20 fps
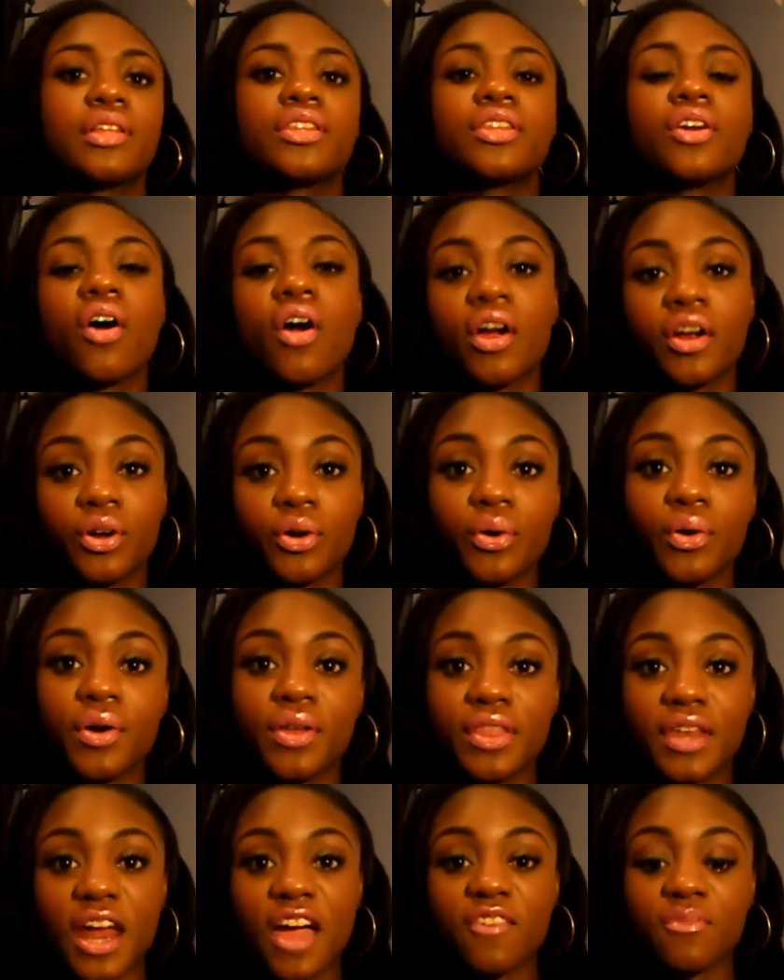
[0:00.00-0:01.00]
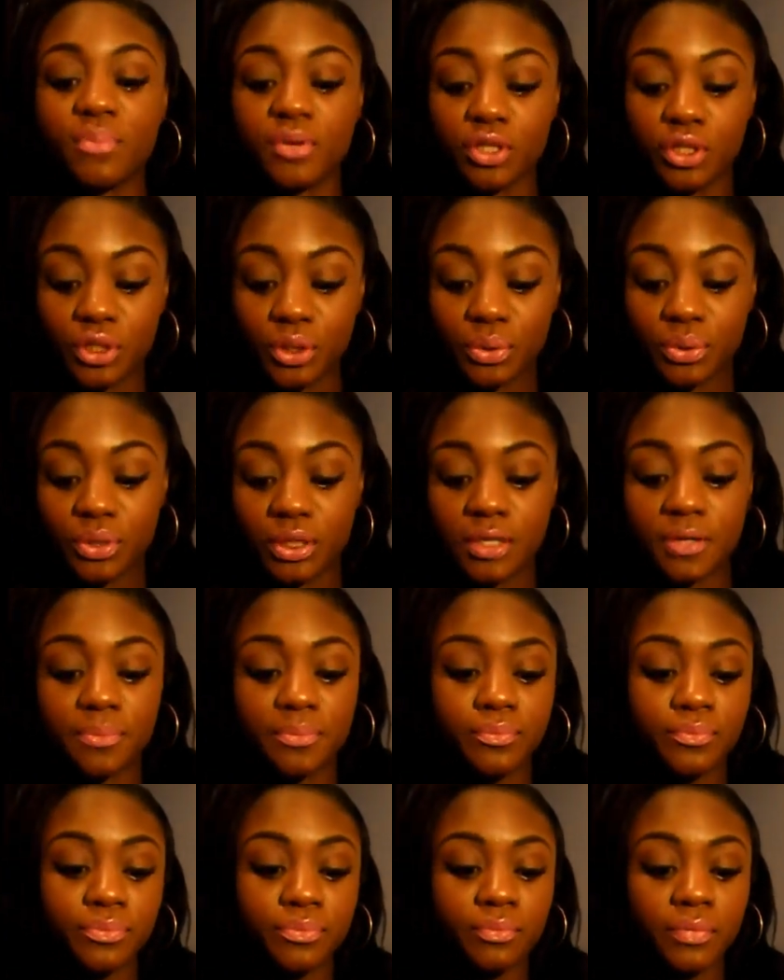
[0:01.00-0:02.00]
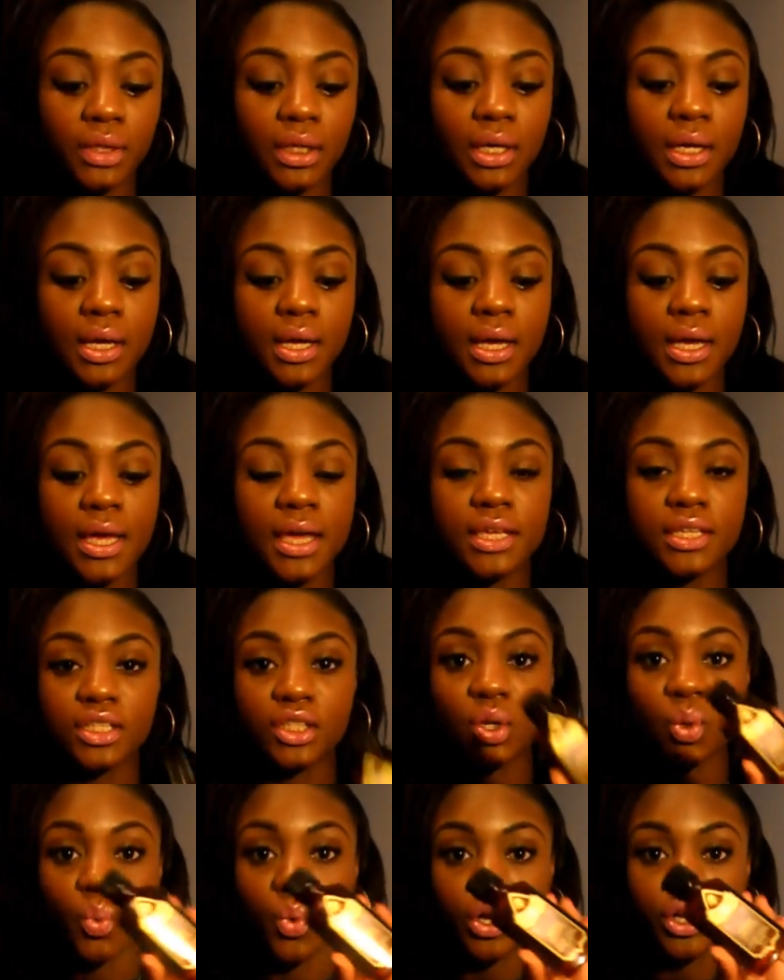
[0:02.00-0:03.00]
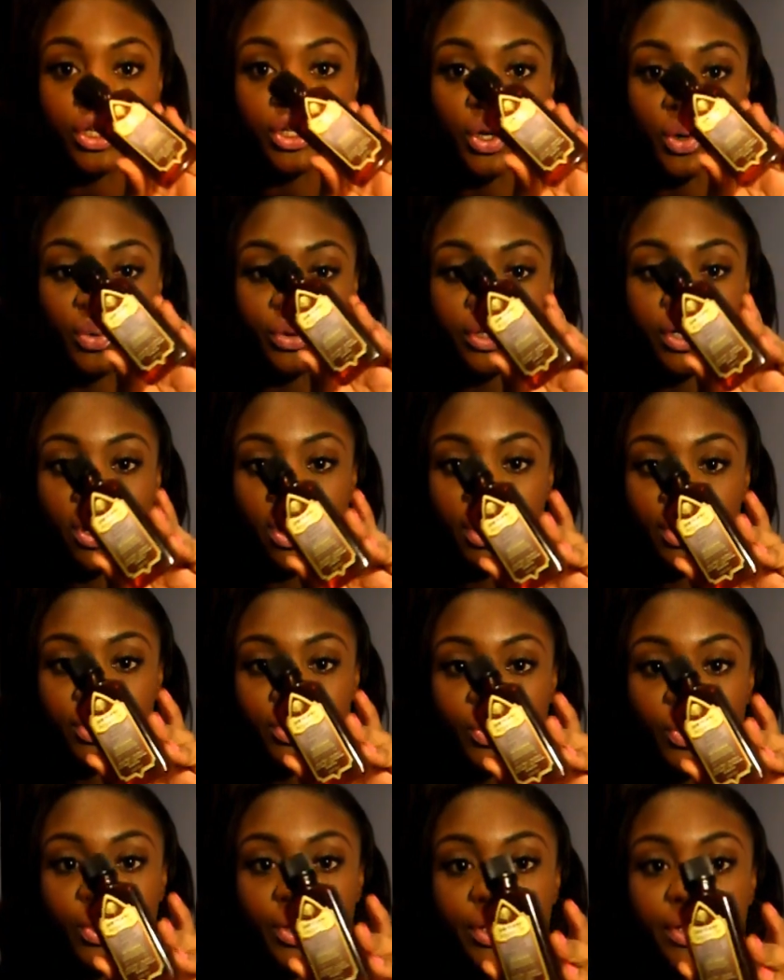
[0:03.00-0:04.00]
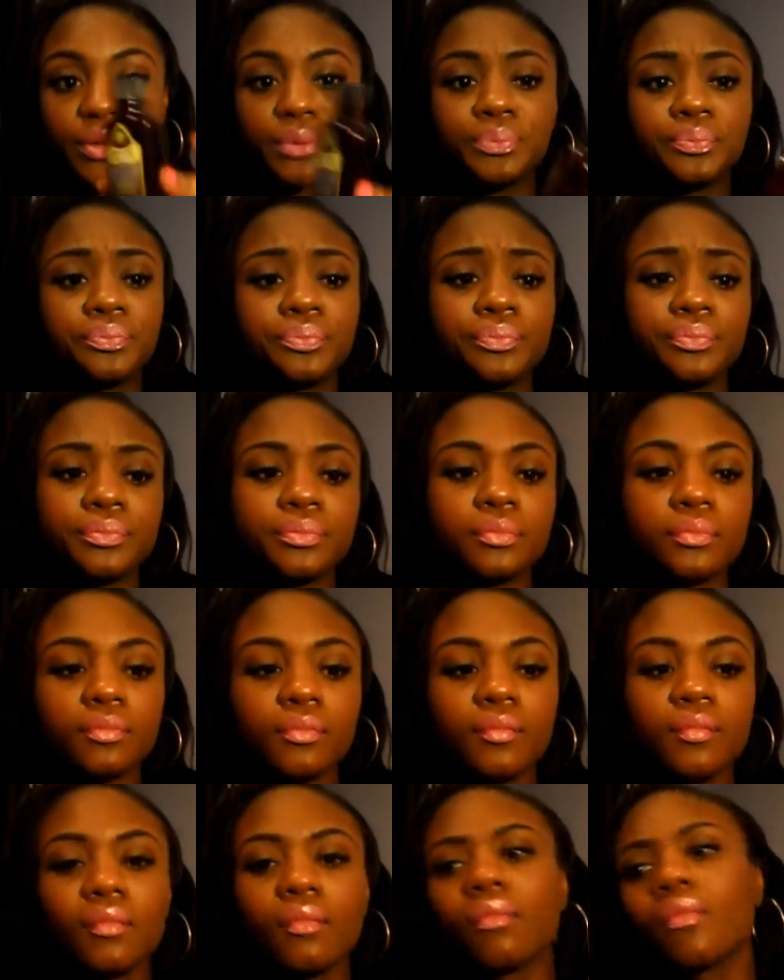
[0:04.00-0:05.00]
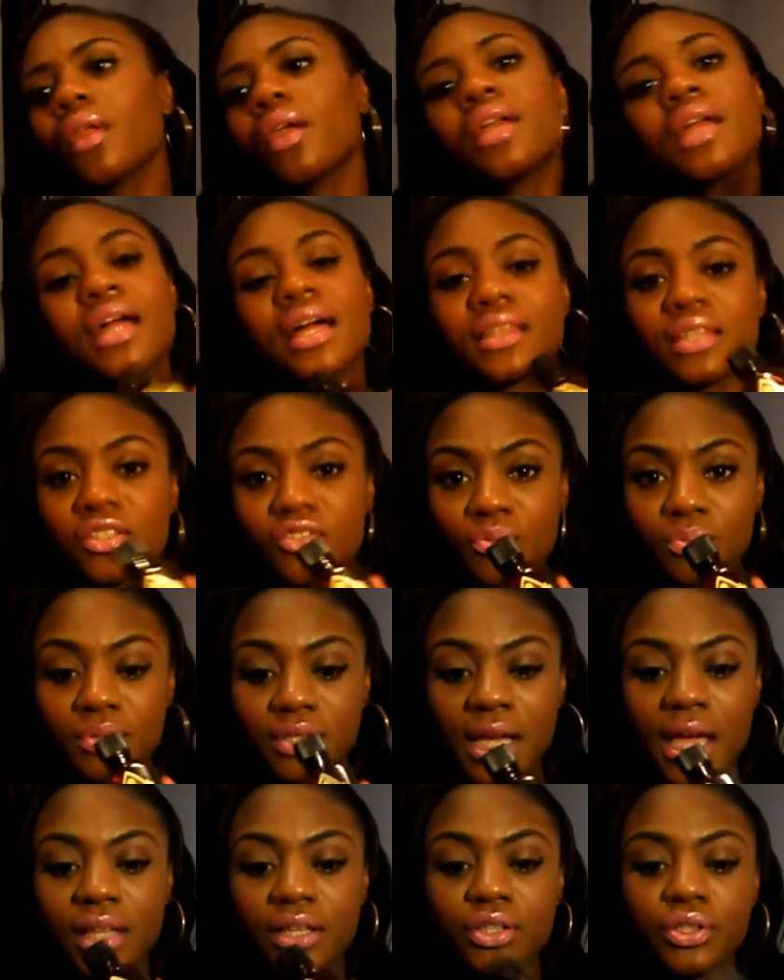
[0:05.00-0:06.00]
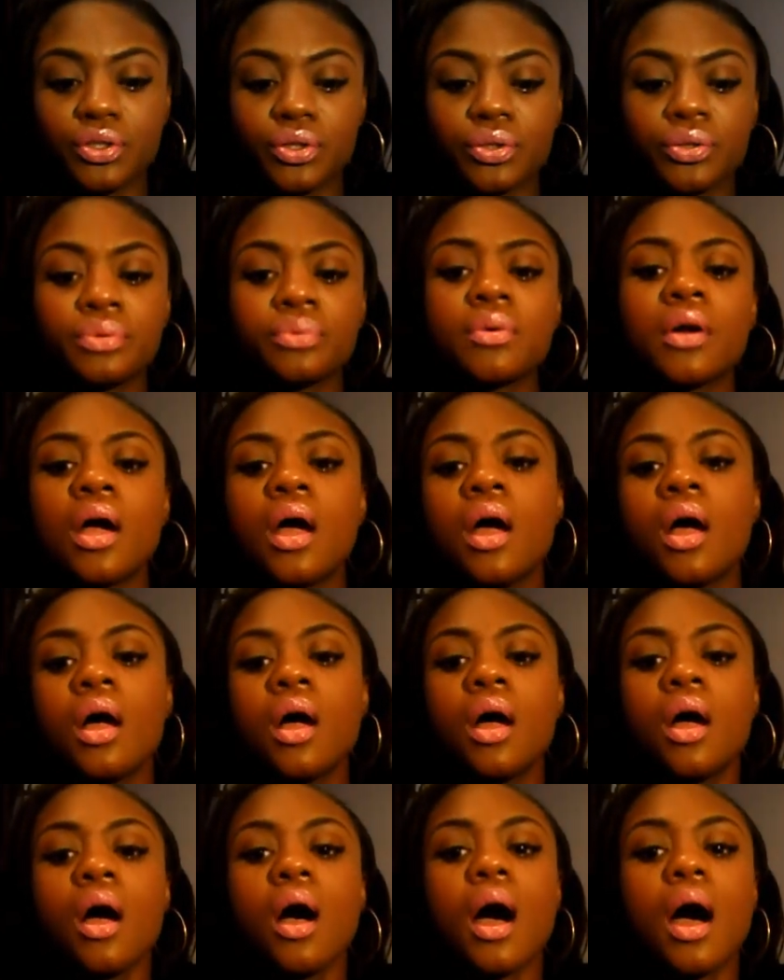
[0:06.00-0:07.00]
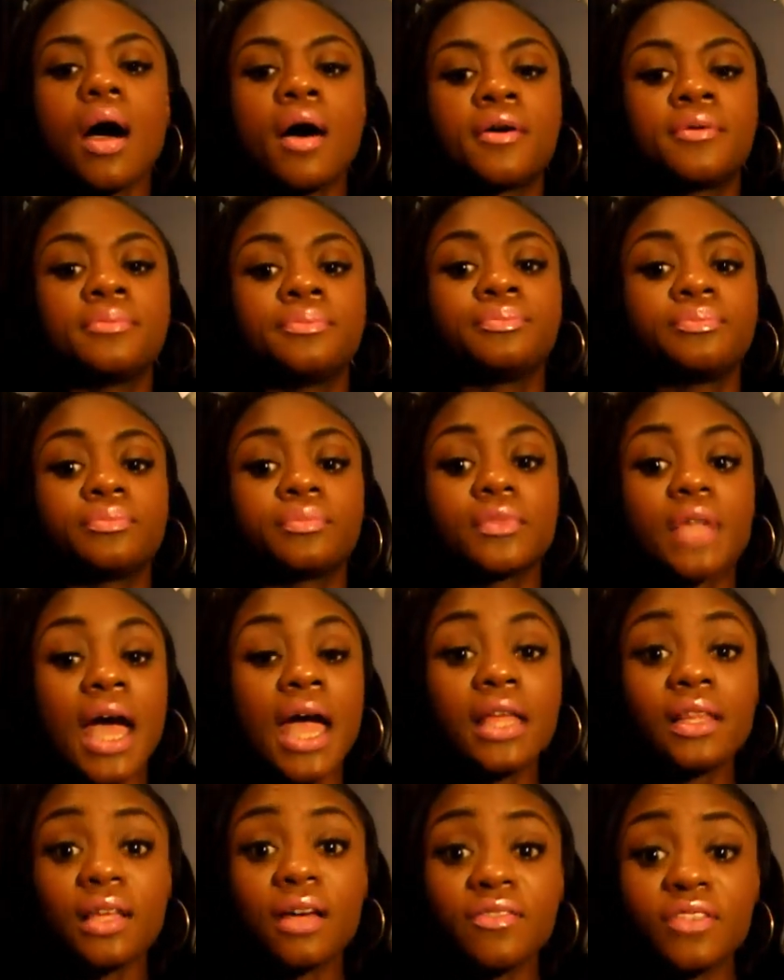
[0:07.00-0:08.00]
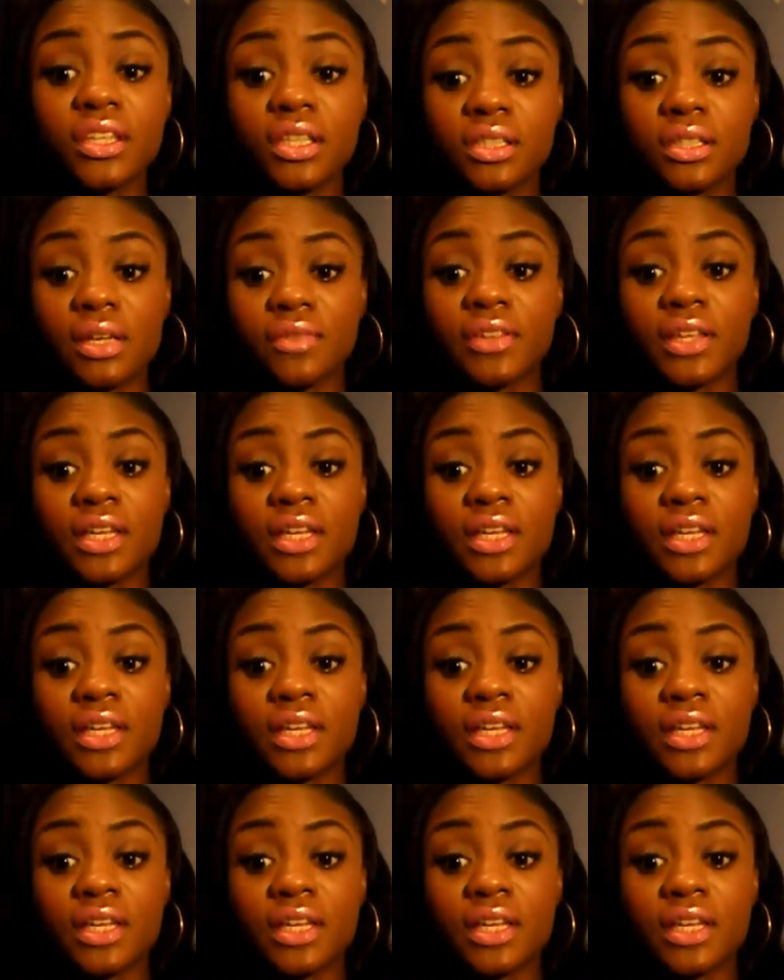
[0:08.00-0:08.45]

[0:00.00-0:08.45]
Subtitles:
And the argan oil that I've been using is the one and only argan oil, and I got this from Sally's too. I love this stuff.